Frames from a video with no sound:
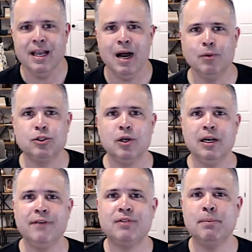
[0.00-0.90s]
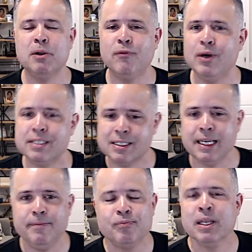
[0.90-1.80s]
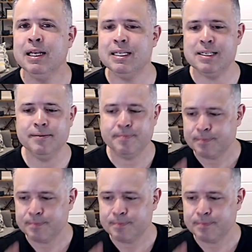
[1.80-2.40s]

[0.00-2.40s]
I want you to lift up your voice. See, listen,